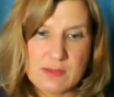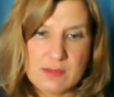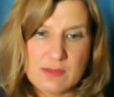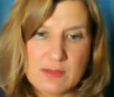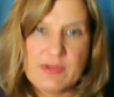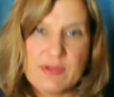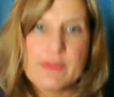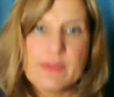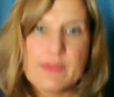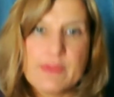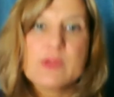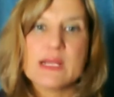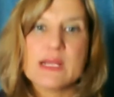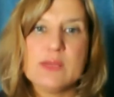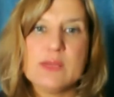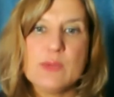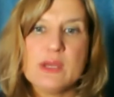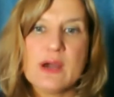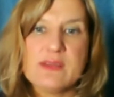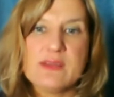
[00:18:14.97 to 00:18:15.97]
very
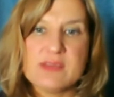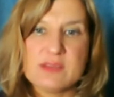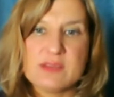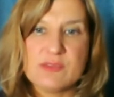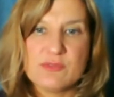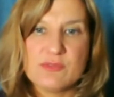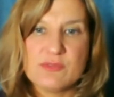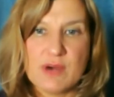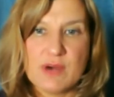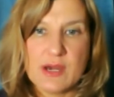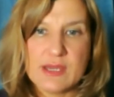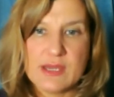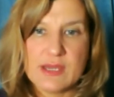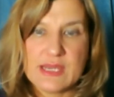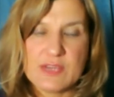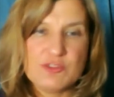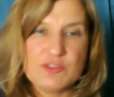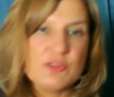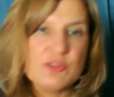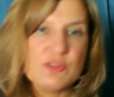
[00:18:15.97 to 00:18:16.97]
quickly we identify
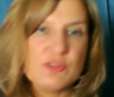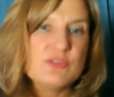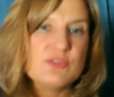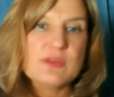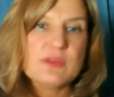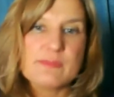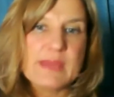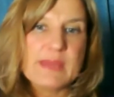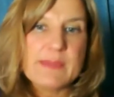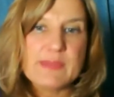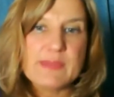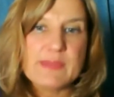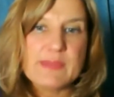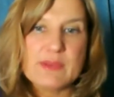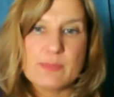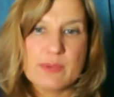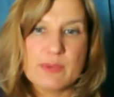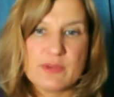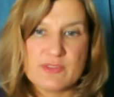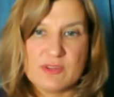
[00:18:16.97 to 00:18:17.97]
issues that maybe
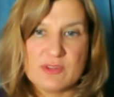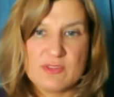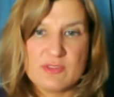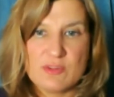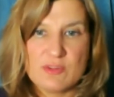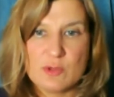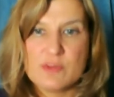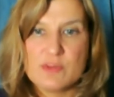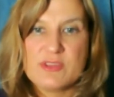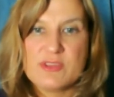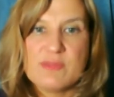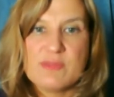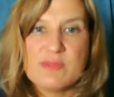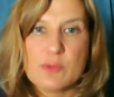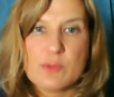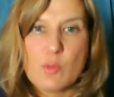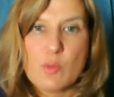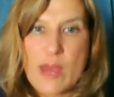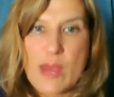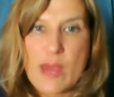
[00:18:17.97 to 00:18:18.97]
the person is not
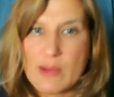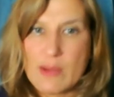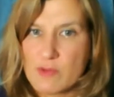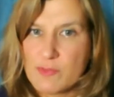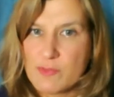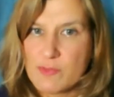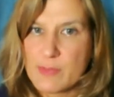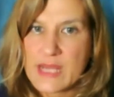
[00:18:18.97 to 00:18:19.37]
even aware of,